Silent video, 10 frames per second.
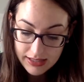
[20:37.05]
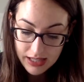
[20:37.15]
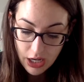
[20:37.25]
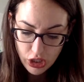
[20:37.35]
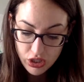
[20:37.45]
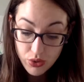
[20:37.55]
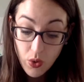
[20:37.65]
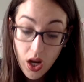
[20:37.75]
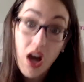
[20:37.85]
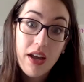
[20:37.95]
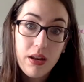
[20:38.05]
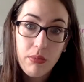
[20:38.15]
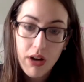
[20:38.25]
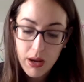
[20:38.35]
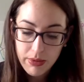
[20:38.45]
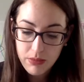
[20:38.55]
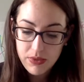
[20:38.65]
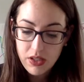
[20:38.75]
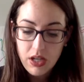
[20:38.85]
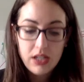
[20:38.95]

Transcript: It's like a shortcut in problems.